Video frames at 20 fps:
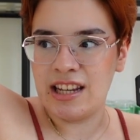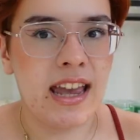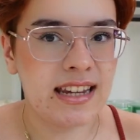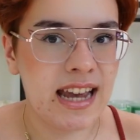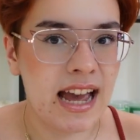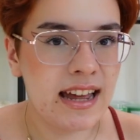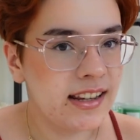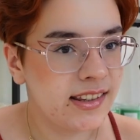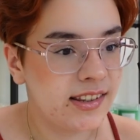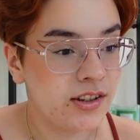
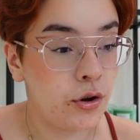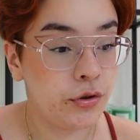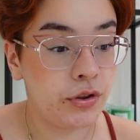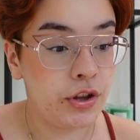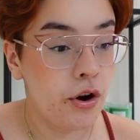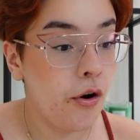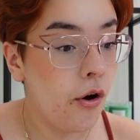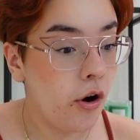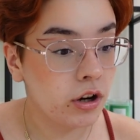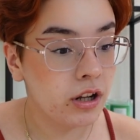Again, it's got
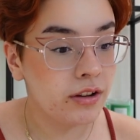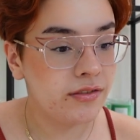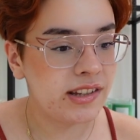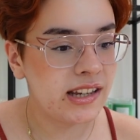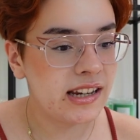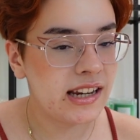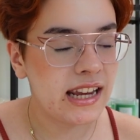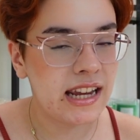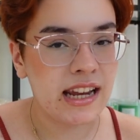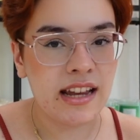the olives
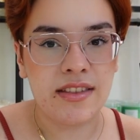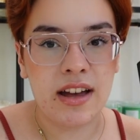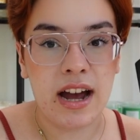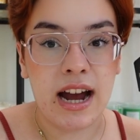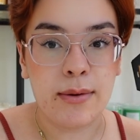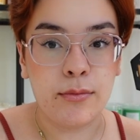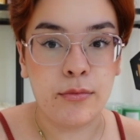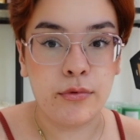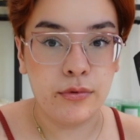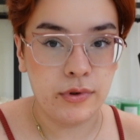in here that
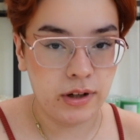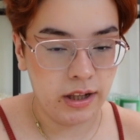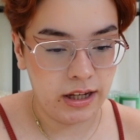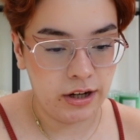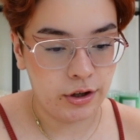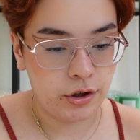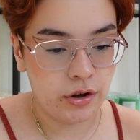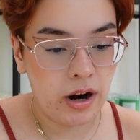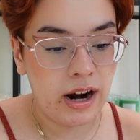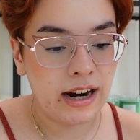I'm really
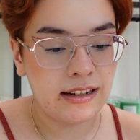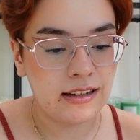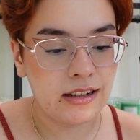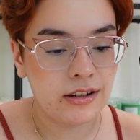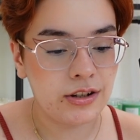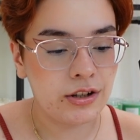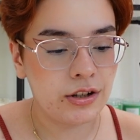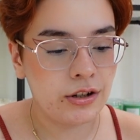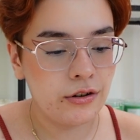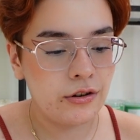
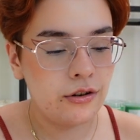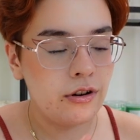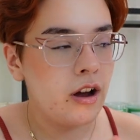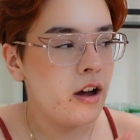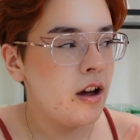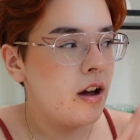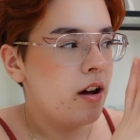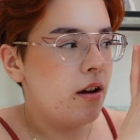attracted to.